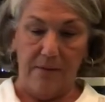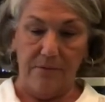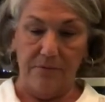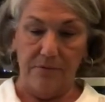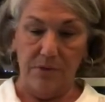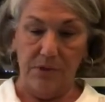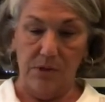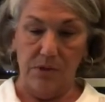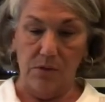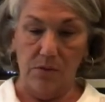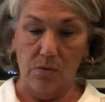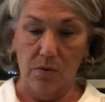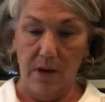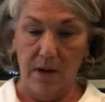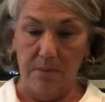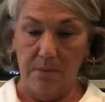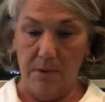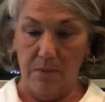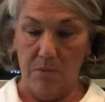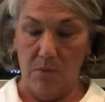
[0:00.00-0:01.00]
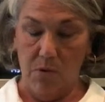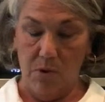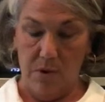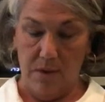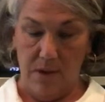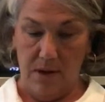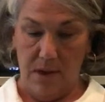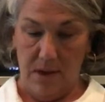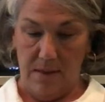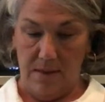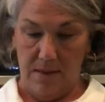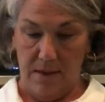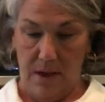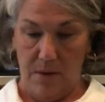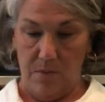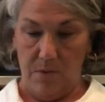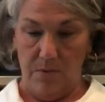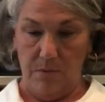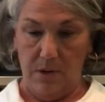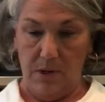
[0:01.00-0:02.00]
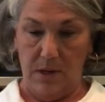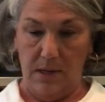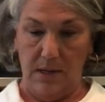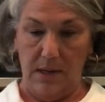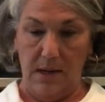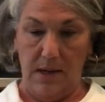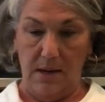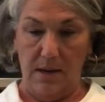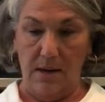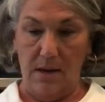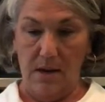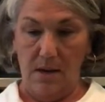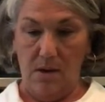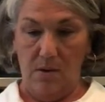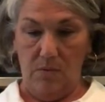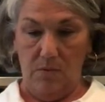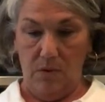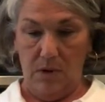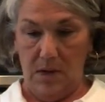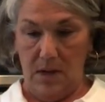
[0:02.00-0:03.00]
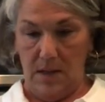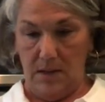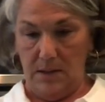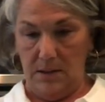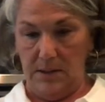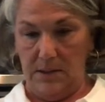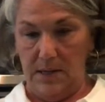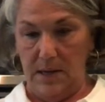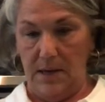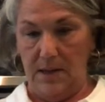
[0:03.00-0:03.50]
which is quite a bit more than I thought we were going to get. when I looked at